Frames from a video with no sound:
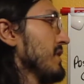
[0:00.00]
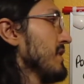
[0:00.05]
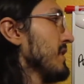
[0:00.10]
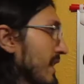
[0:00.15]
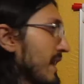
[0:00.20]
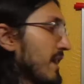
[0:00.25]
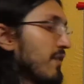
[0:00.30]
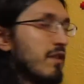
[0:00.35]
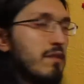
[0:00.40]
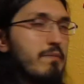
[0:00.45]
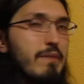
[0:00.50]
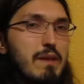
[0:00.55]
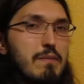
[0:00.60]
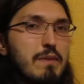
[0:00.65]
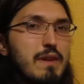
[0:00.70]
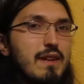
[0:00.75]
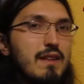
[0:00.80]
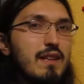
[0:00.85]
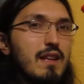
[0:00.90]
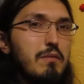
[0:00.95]
That one may
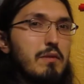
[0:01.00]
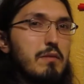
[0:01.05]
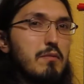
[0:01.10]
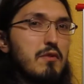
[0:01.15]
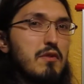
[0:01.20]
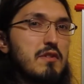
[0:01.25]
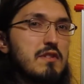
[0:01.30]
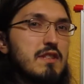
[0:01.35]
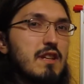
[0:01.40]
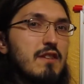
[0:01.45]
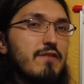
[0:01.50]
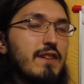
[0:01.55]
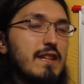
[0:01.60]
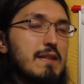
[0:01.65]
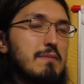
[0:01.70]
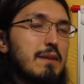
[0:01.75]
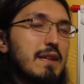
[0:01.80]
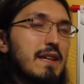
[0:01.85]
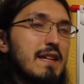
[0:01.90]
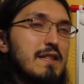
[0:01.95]
be a little bit more
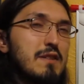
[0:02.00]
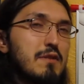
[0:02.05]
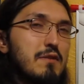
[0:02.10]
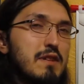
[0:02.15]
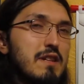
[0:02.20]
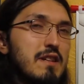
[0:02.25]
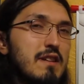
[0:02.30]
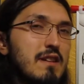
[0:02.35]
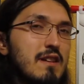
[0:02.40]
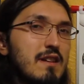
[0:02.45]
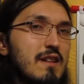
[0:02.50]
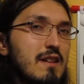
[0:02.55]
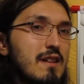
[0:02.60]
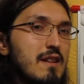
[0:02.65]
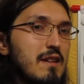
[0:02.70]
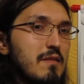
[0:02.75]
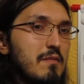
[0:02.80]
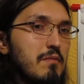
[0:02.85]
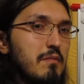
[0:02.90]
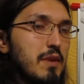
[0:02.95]
self-explanatory,
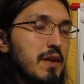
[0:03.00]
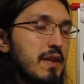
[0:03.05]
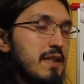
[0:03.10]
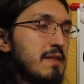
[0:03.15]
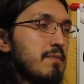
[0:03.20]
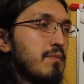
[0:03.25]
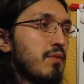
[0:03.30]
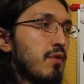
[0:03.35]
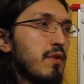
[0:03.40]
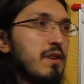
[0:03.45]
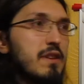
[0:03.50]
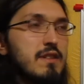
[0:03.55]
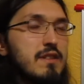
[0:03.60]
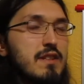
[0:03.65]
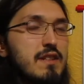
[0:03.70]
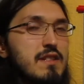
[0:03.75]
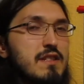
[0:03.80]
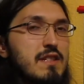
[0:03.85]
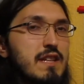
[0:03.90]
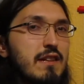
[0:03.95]
but it's important to
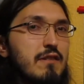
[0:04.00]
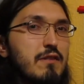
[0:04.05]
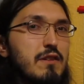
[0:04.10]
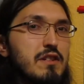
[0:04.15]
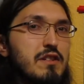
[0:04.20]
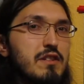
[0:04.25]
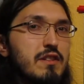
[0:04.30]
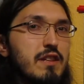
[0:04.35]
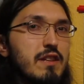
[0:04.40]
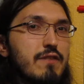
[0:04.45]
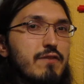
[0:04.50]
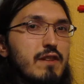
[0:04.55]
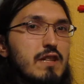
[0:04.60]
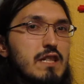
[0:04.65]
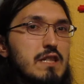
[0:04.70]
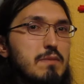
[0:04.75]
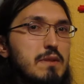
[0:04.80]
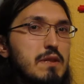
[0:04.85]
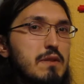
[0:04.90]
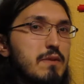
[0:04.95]
distinguish the
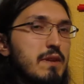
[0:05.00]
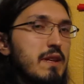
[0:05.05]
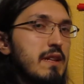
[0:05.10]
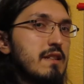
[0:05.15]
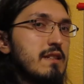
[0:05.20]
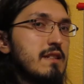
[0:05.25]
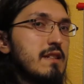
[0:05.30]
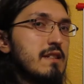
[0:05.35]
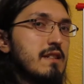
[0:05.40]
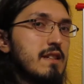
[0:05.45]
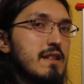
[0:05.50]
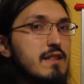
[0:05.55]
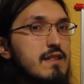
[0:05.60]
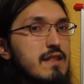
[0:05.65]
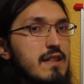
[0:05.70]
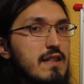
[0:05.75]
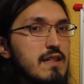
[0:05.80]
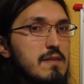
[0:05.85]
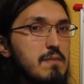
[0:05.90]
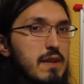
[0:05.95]
difference between distance
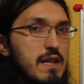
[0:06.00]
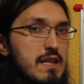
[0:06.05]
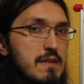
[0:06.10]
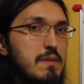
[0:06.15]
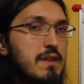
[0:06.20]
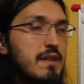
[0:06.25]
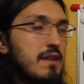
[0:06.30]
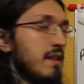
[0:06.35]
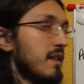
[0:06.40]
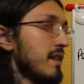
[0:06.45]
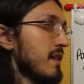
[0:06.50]
and displacement.